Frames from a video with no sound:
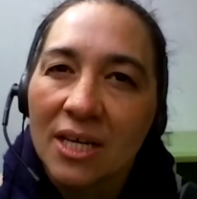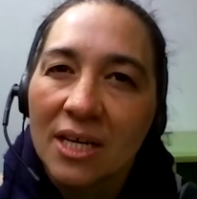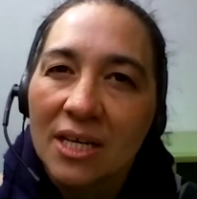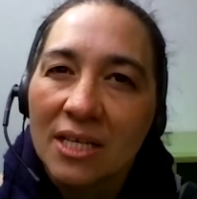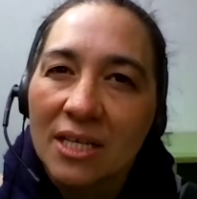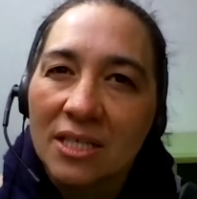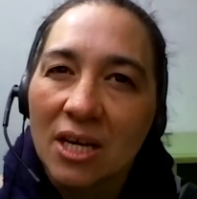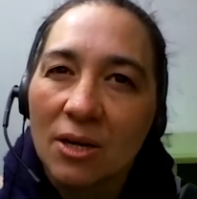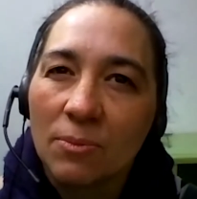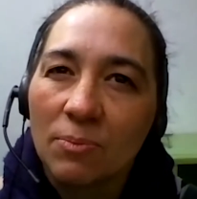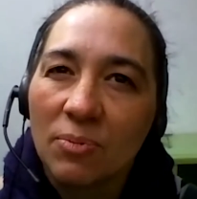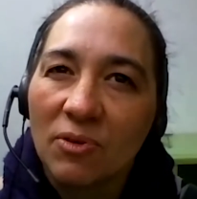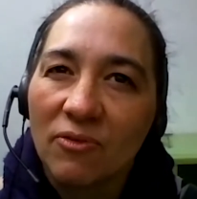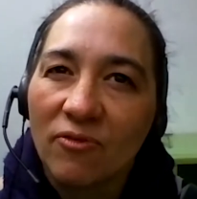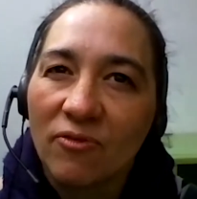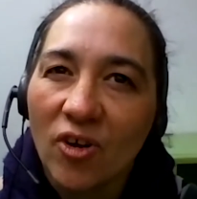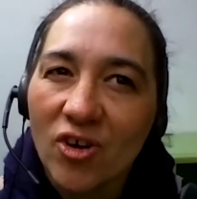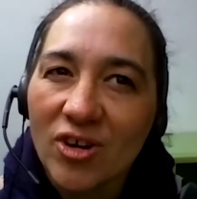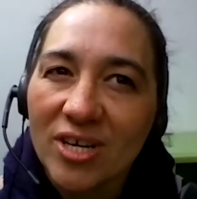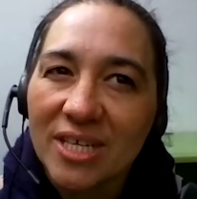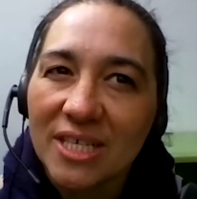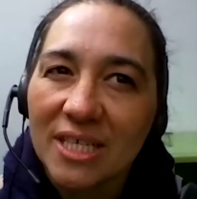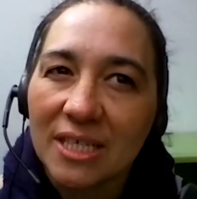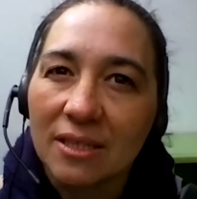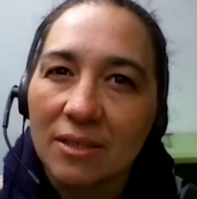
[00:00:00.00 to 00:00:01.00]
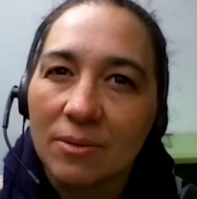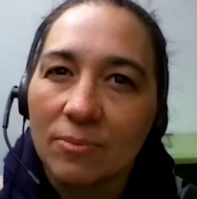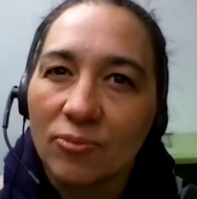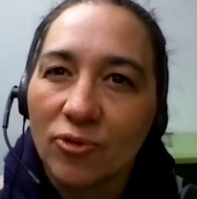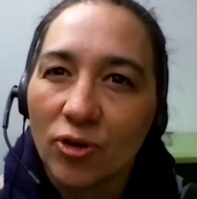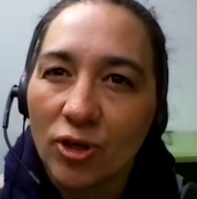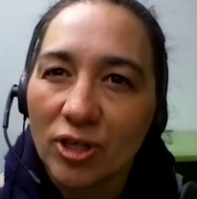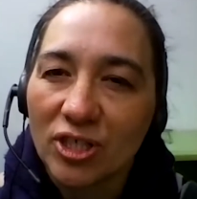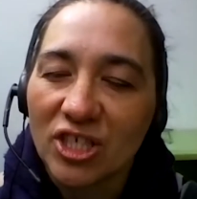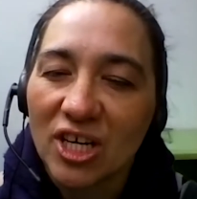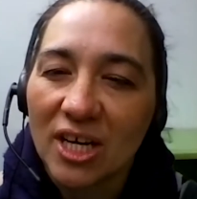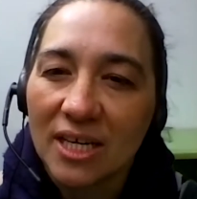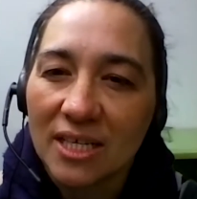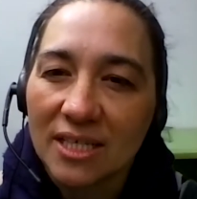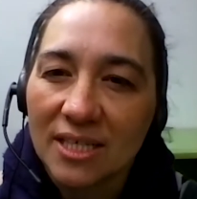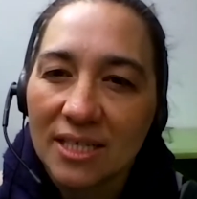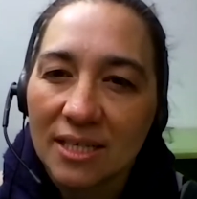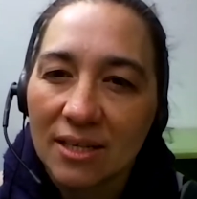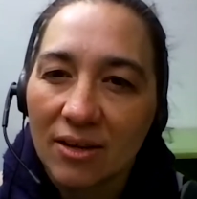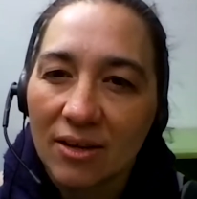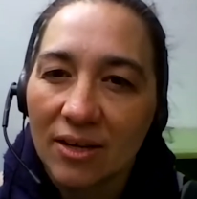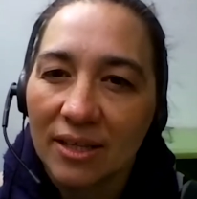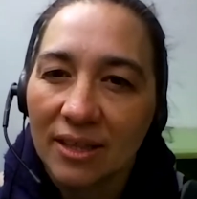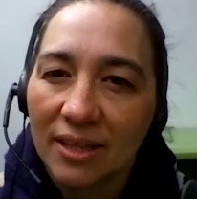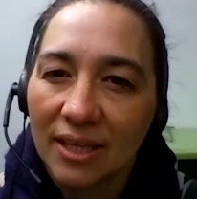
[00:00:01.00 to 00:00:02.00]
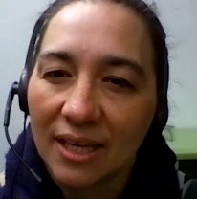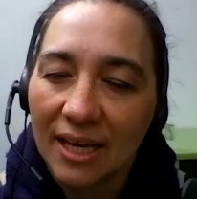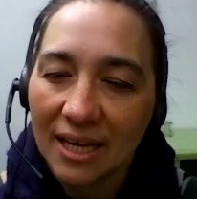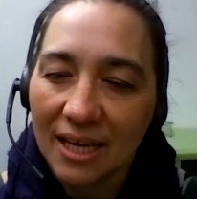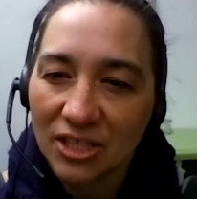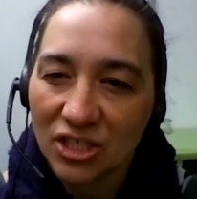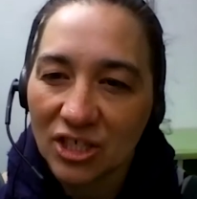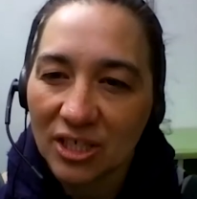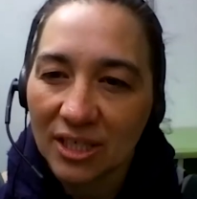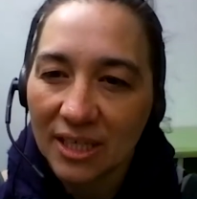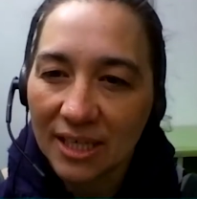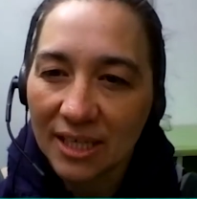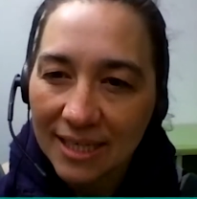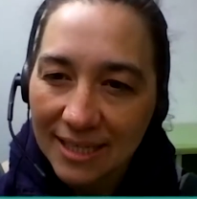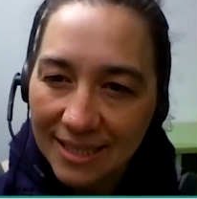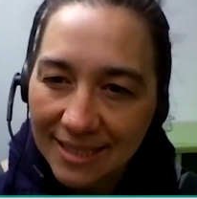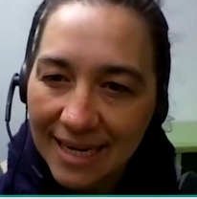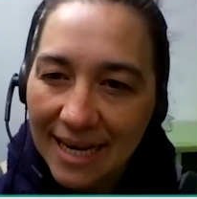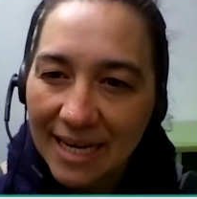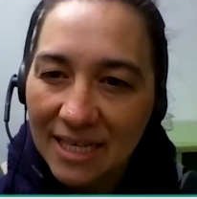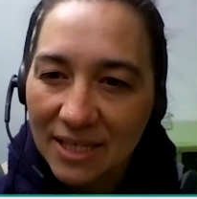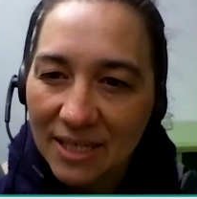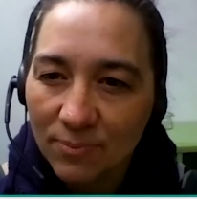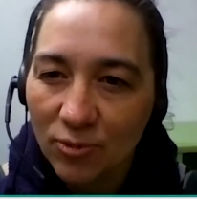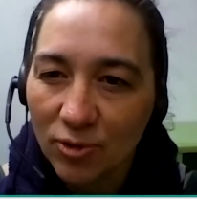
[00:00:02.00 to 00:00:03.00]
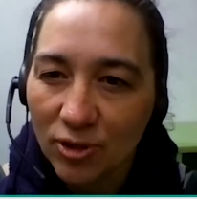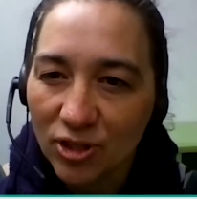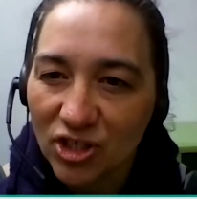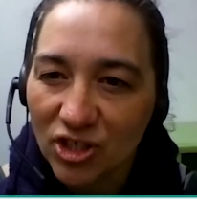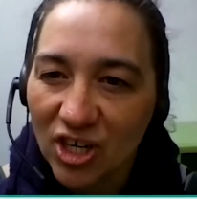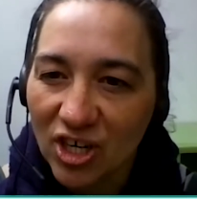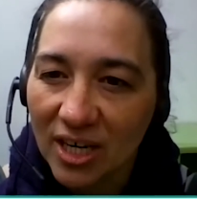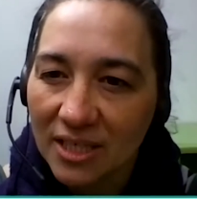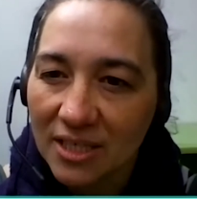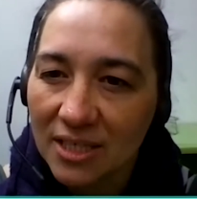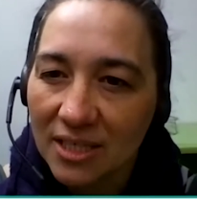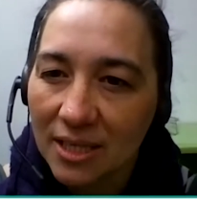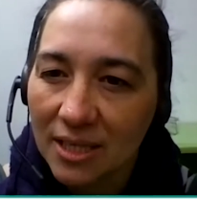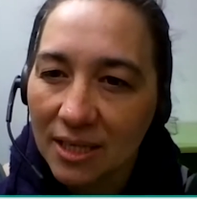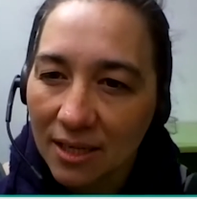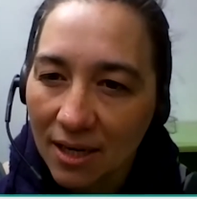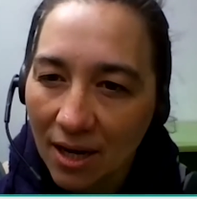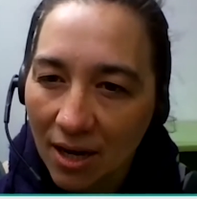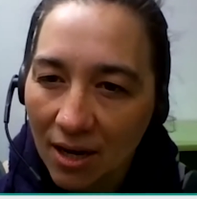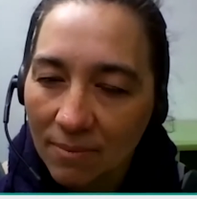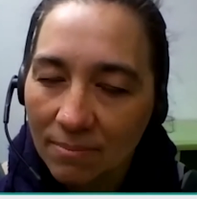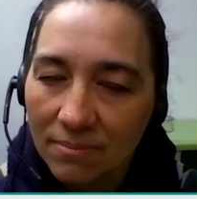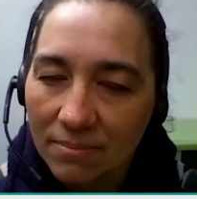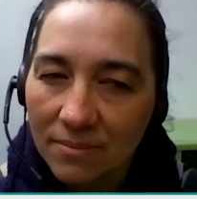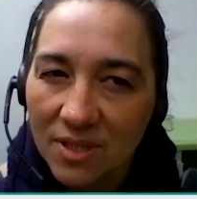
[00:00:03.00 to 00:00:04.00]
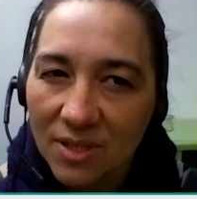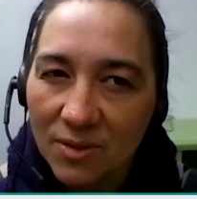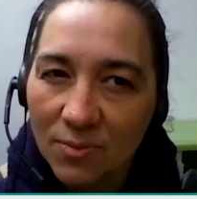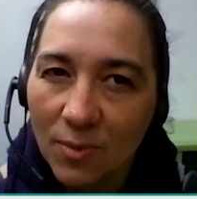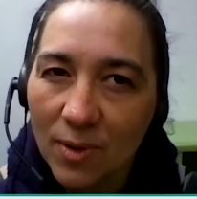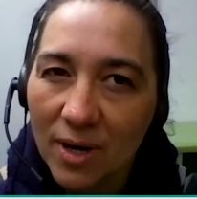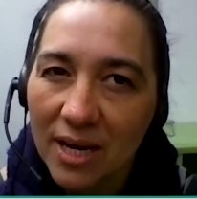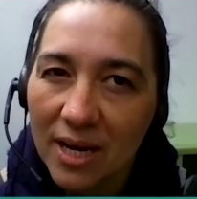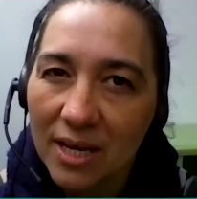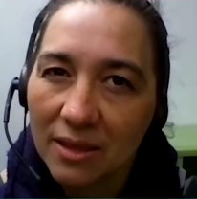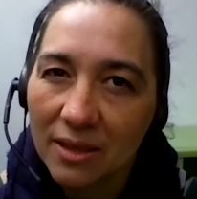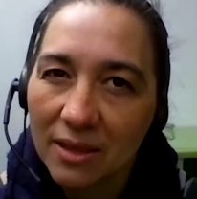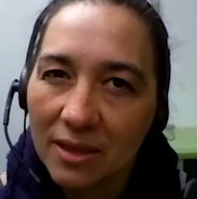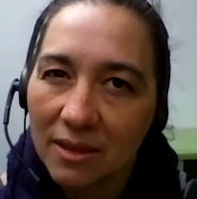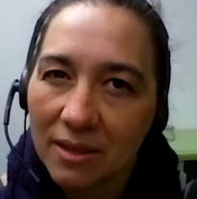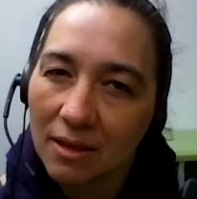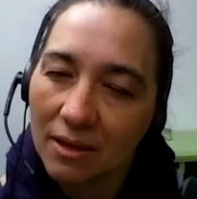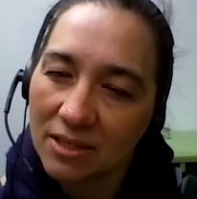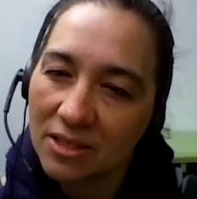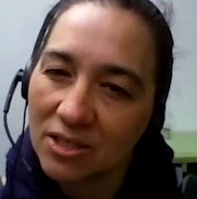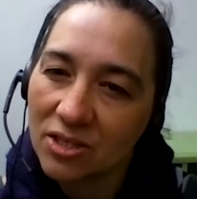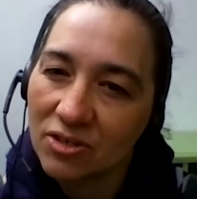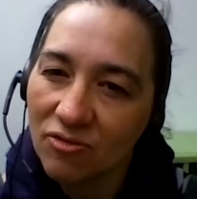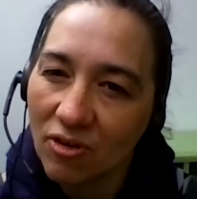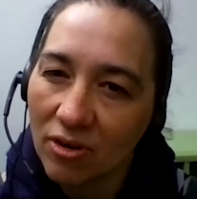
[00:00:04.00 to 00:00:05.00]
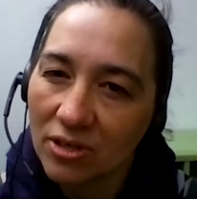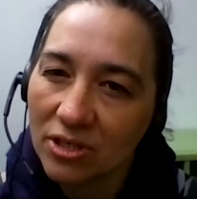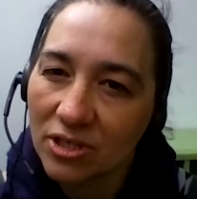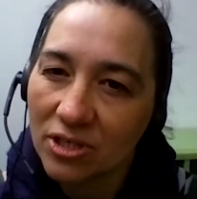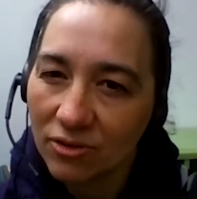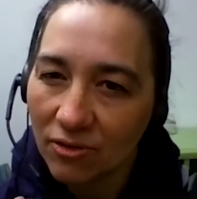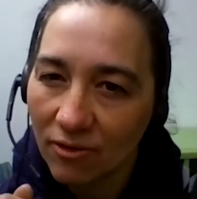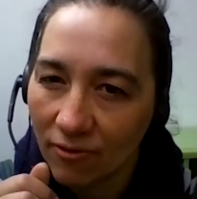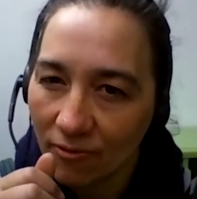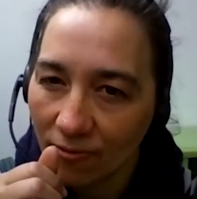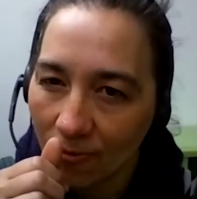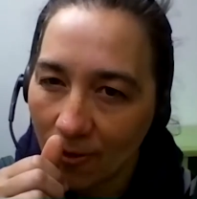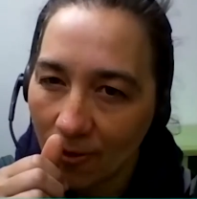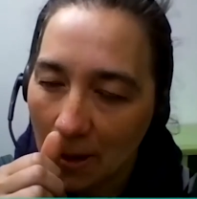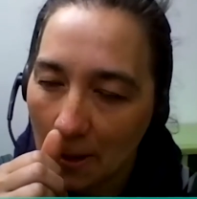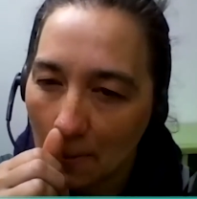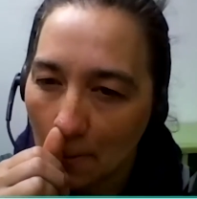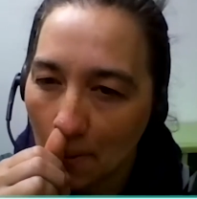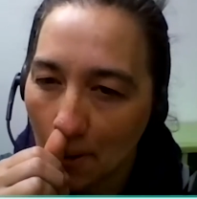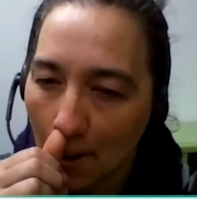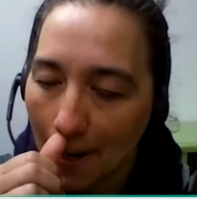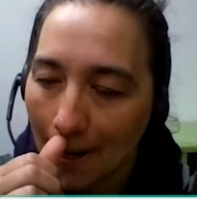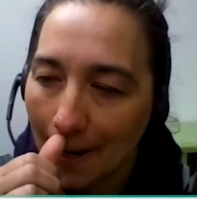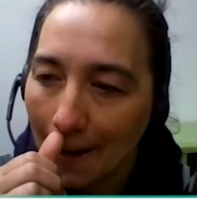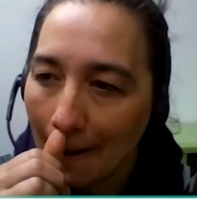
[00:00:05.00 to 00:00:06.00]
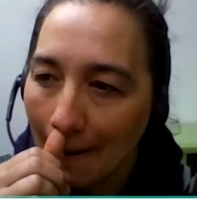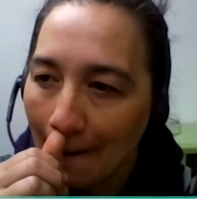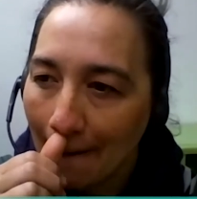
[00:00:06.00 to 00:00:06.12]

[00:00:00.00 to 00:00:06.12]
So providing them projects like the Angelica Das project that comes with a structure and a framework